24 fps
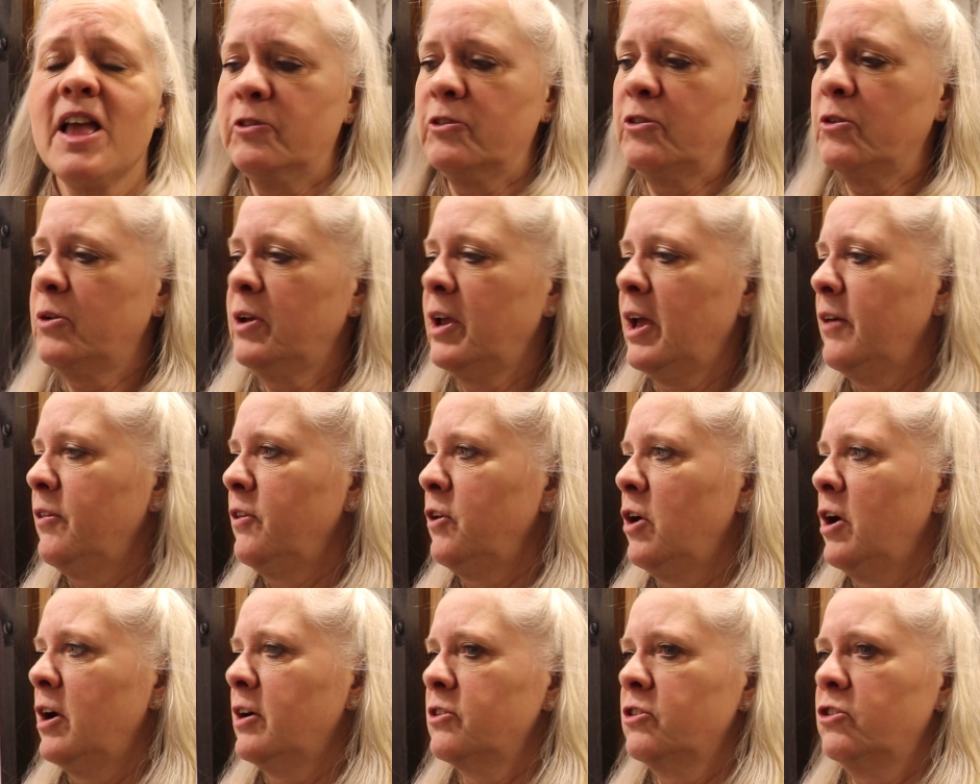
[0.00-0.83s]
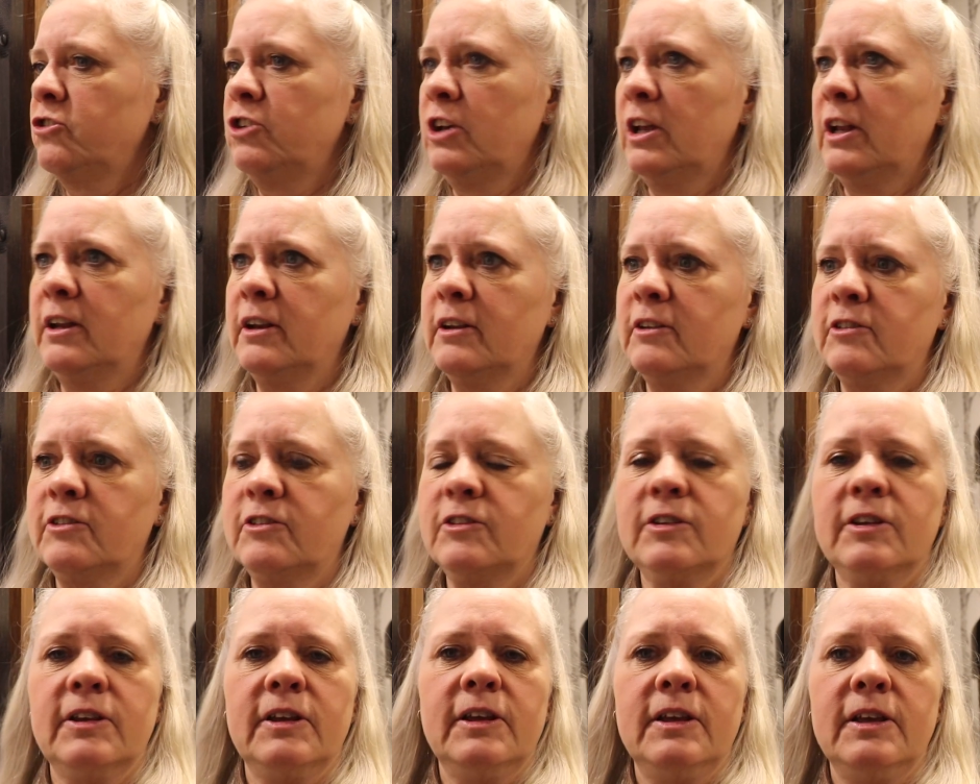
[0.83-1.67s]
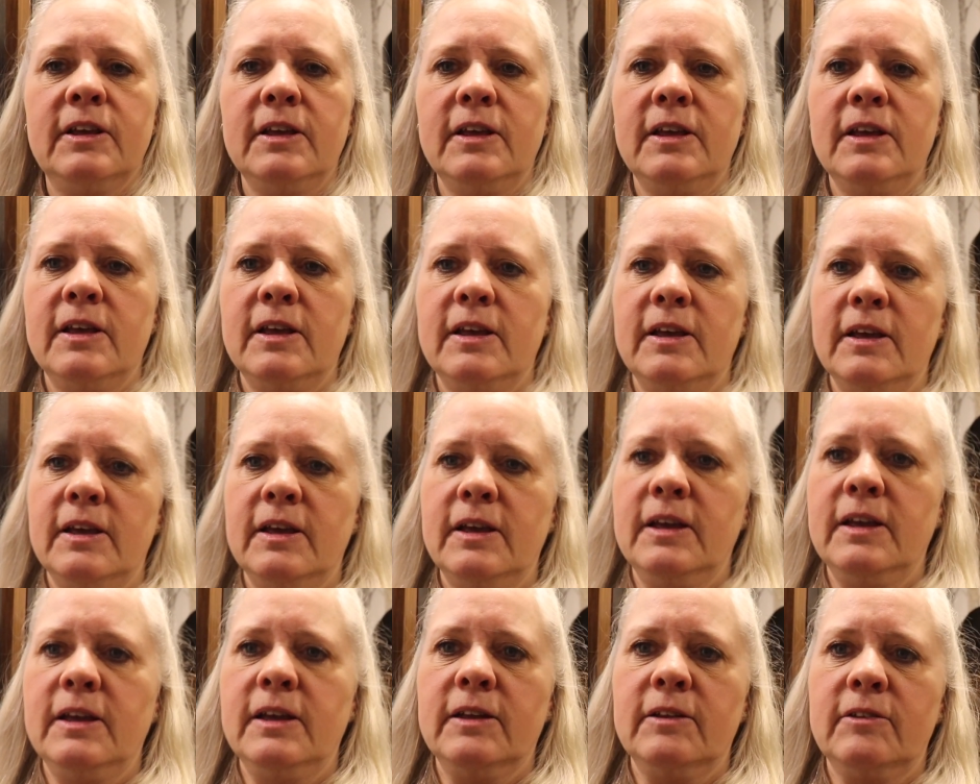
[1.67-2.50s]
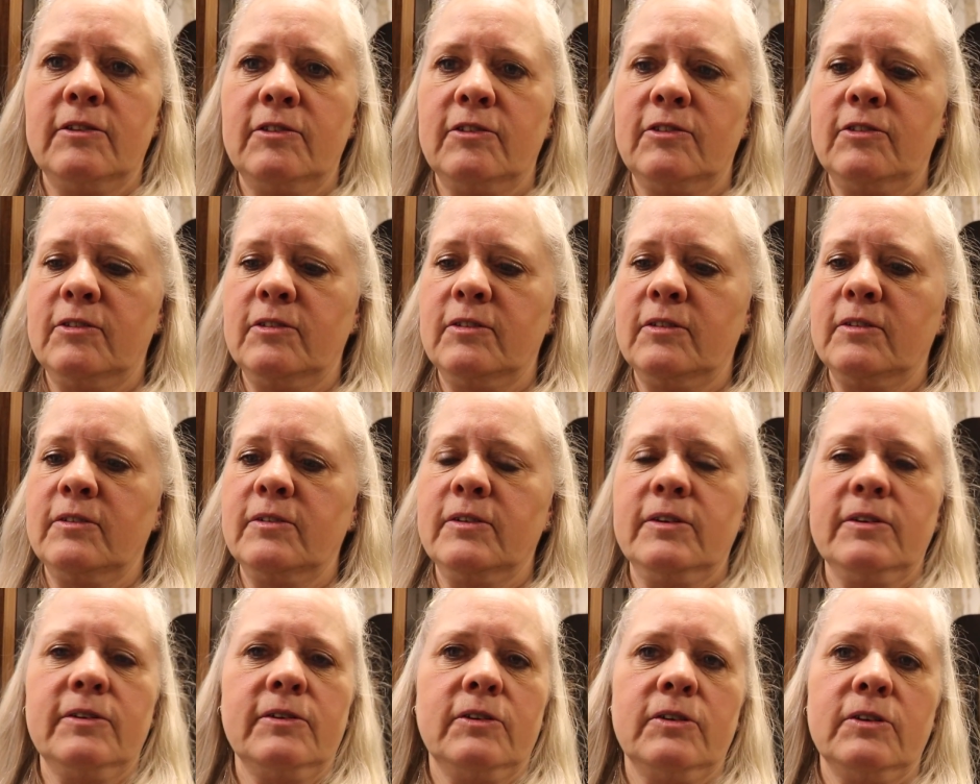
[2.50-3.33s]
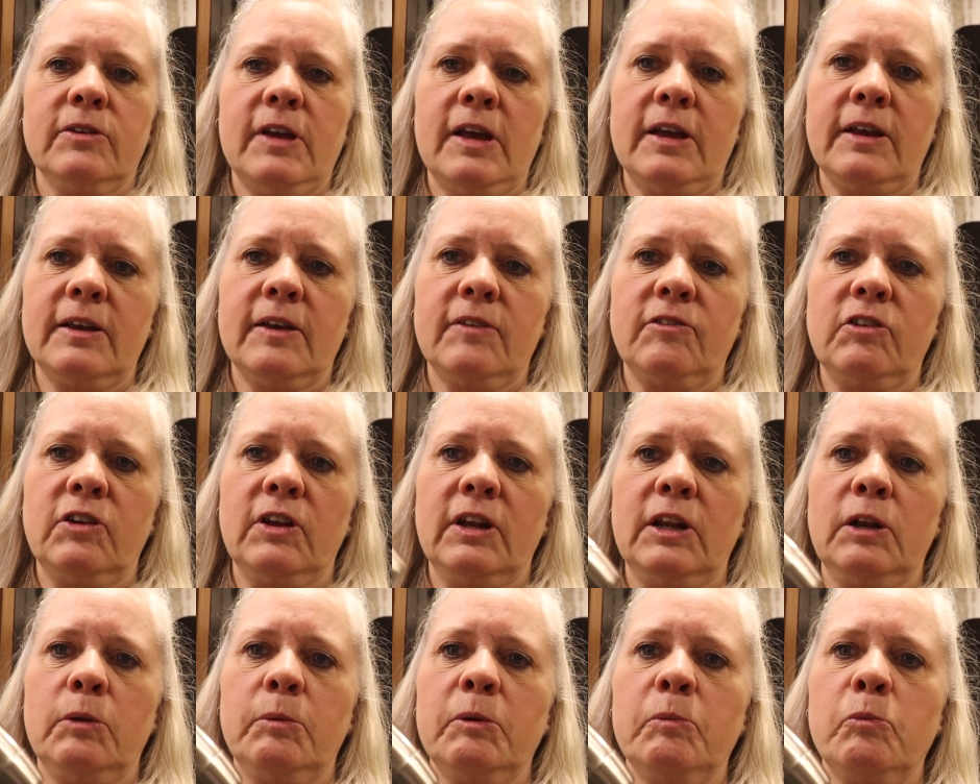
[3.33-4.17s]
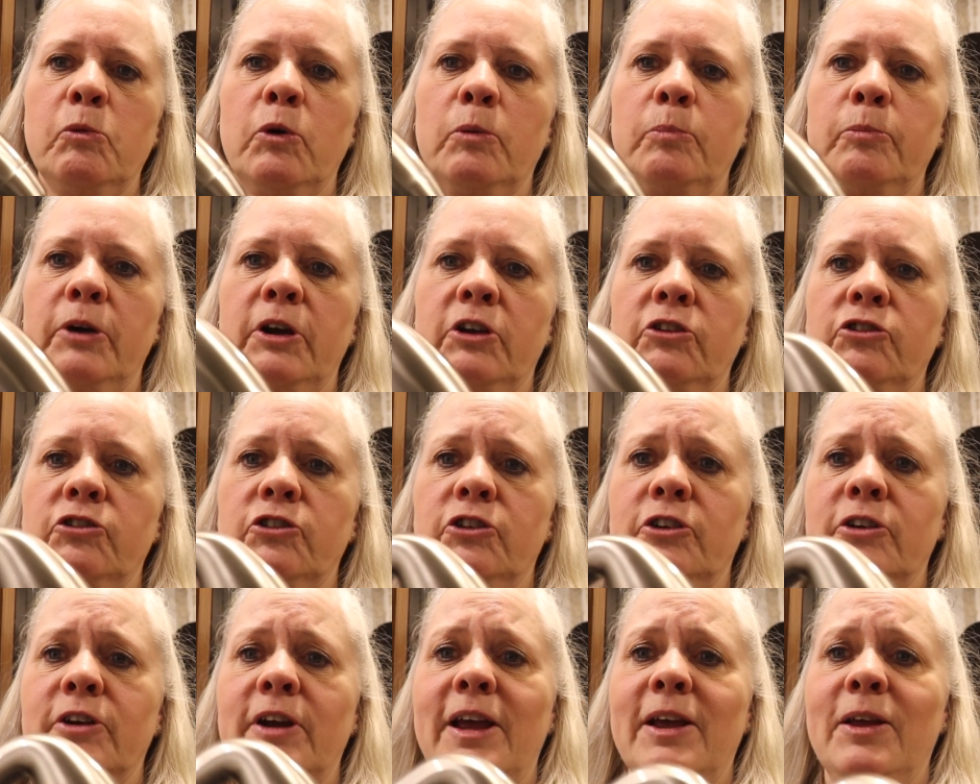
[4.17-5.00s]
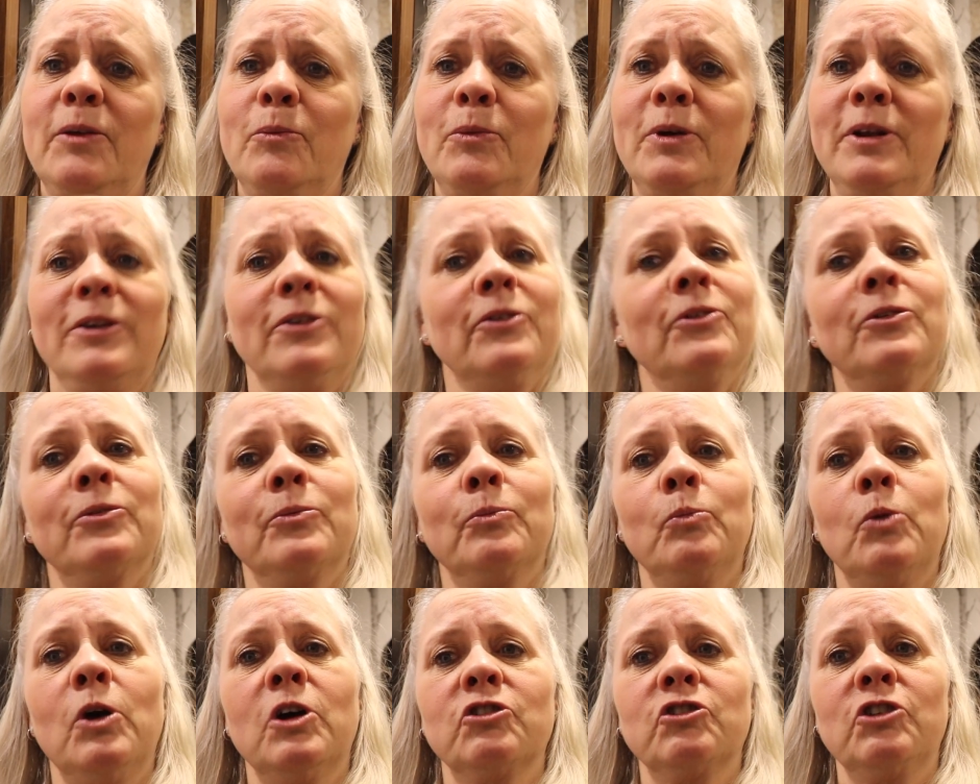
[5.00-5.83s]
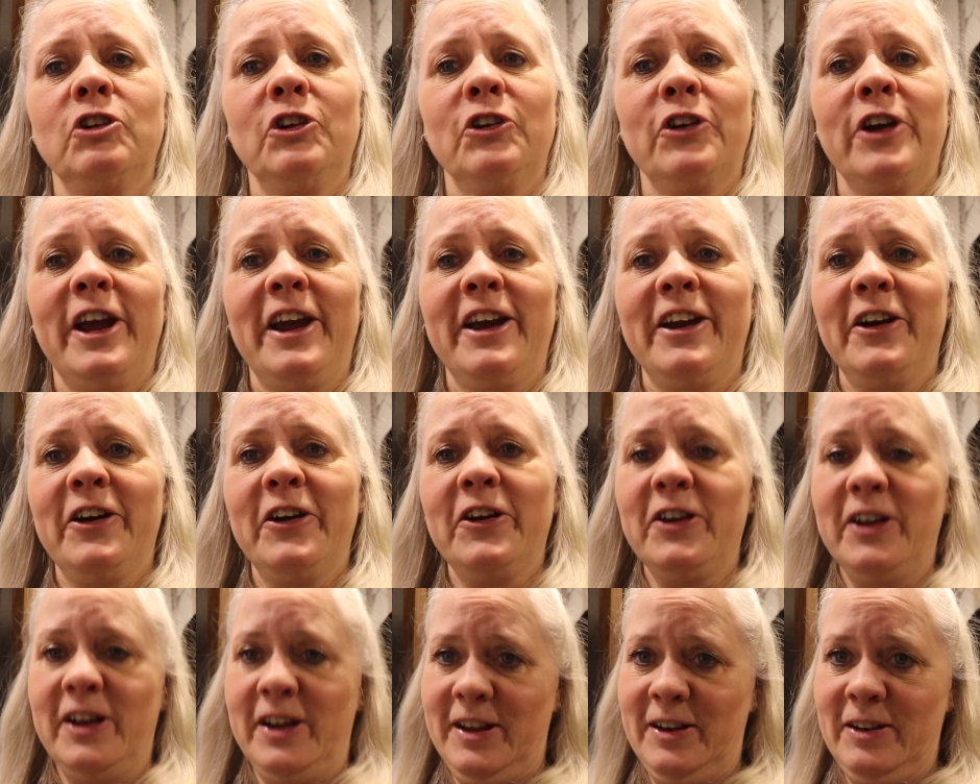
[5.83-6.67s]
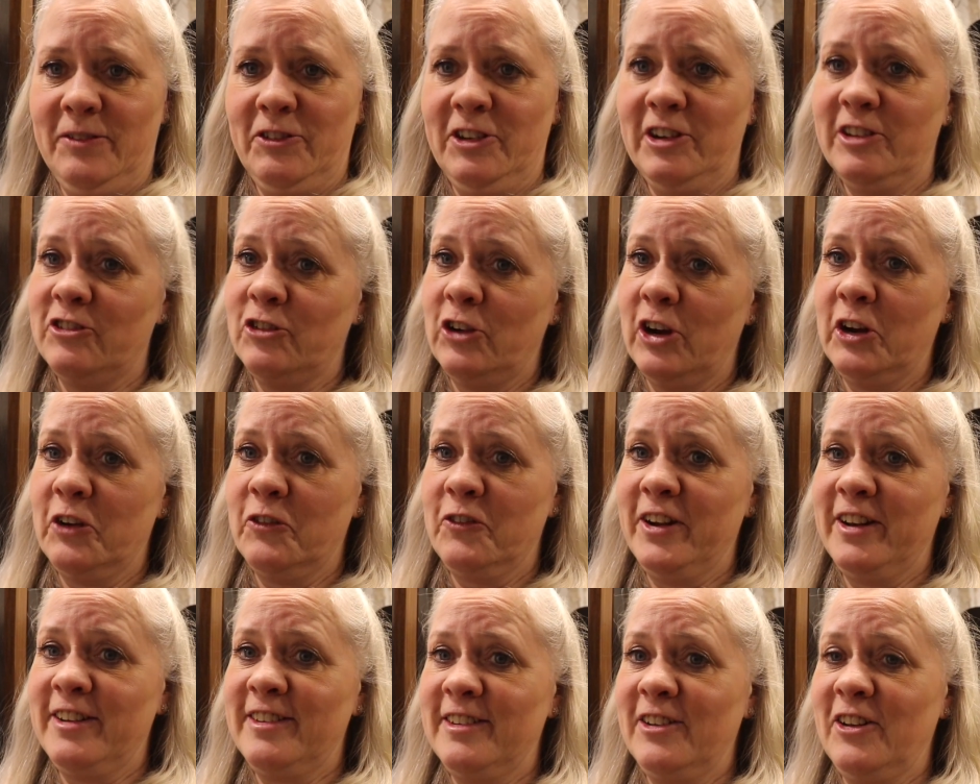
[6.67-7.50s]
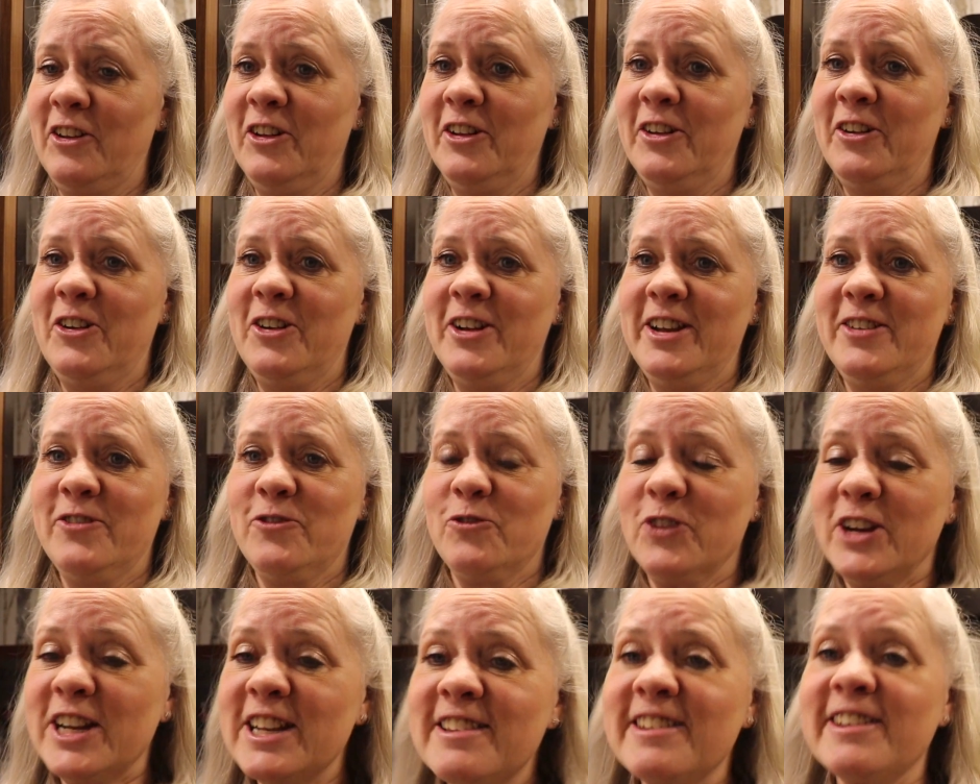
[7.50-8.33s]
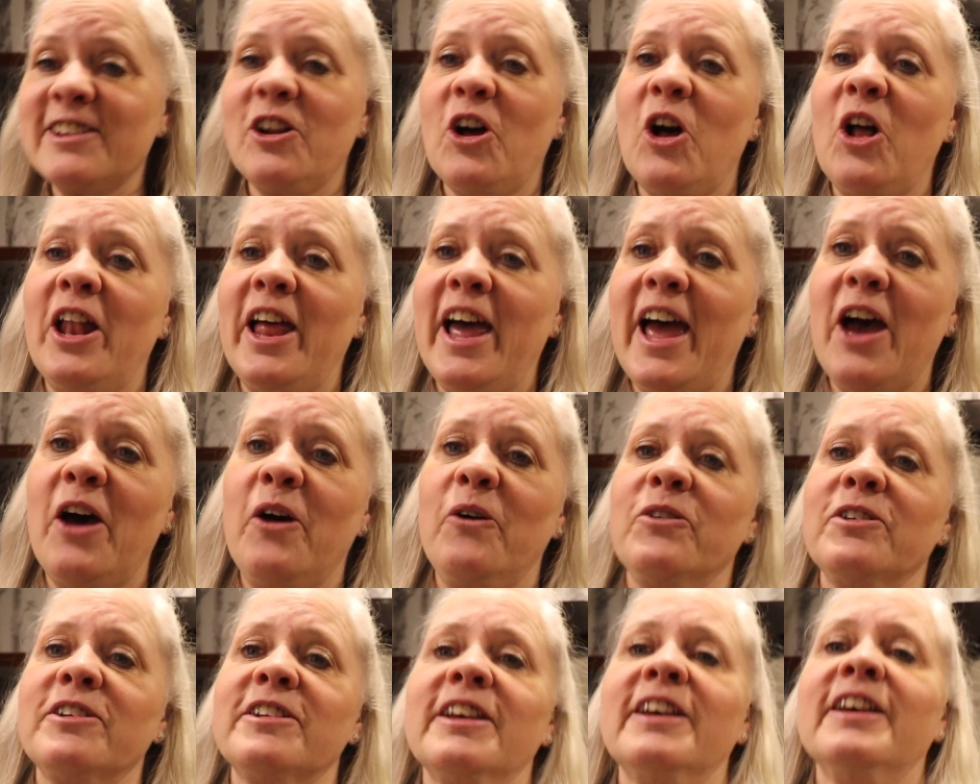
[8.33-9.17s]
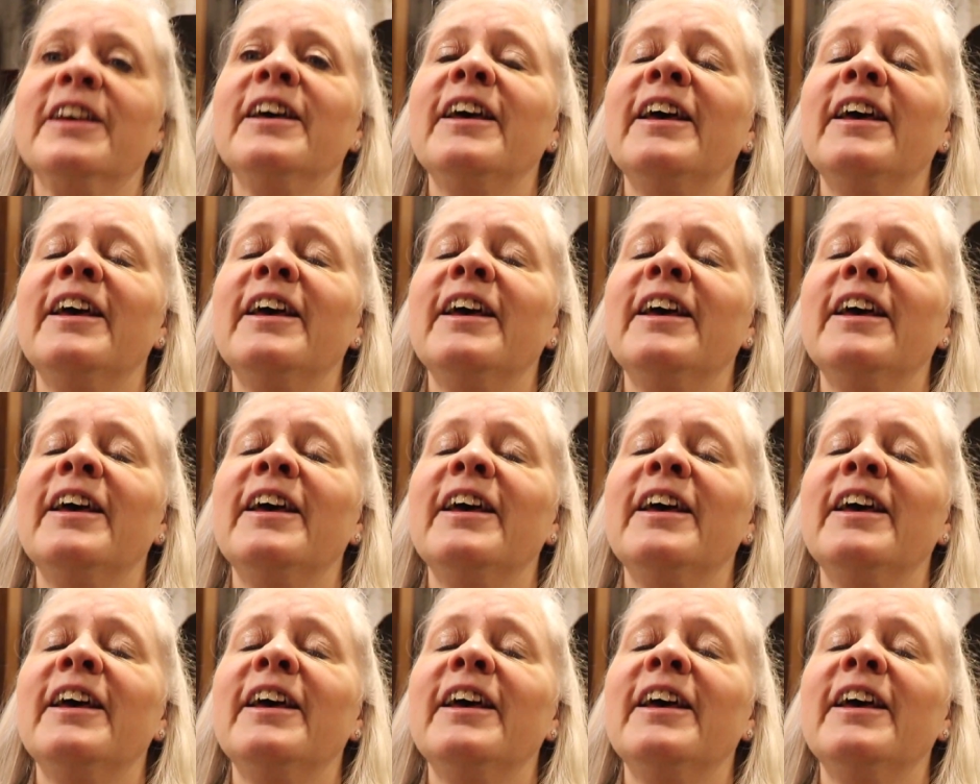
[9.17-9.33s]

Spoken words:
So yeah, the Oxygenix, it gives you a little bit more pressure, and when you're washing your hair and trying to rinse it all out,